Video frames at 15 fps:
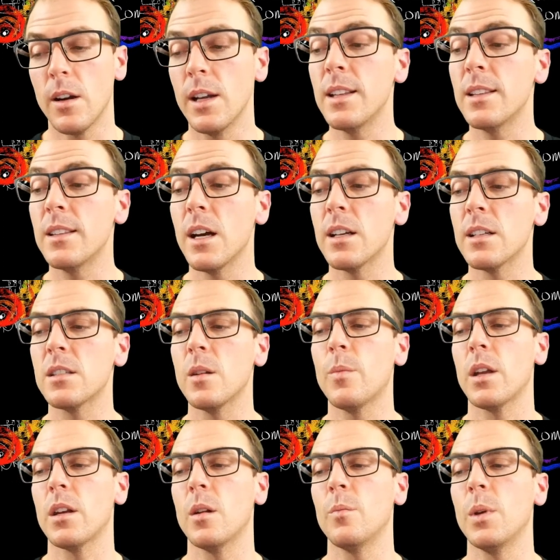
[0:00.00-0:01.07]
It does
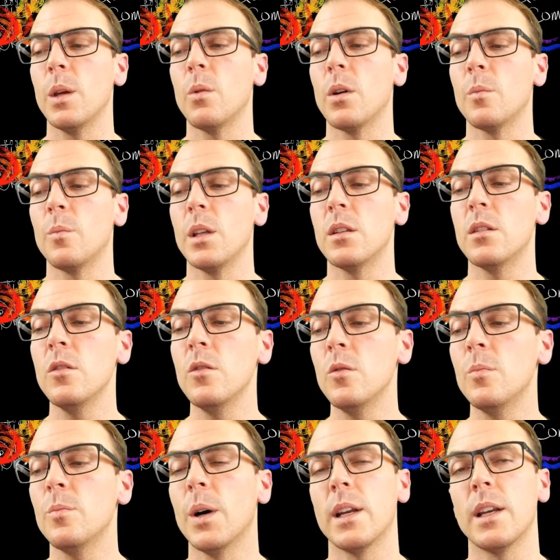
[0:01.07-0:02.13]
depend on B1 and B2,
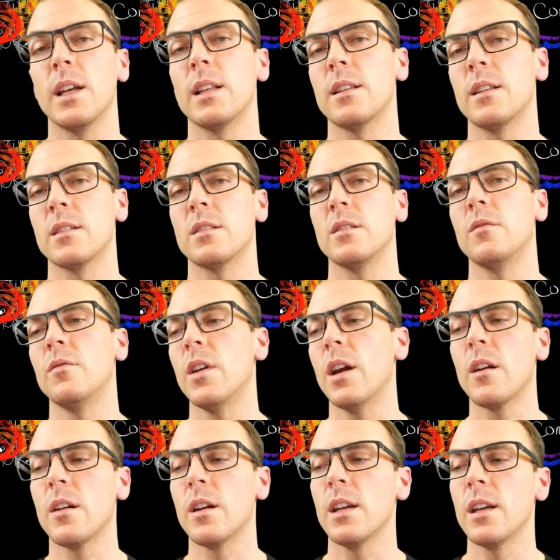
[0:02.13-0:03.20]
but it doesn't
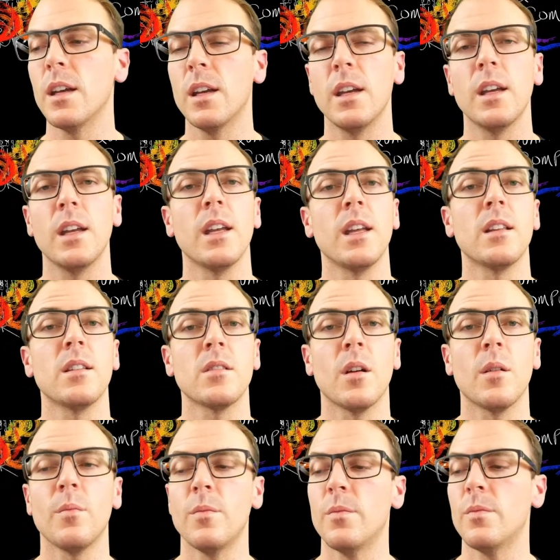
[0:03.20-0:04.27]
vary in some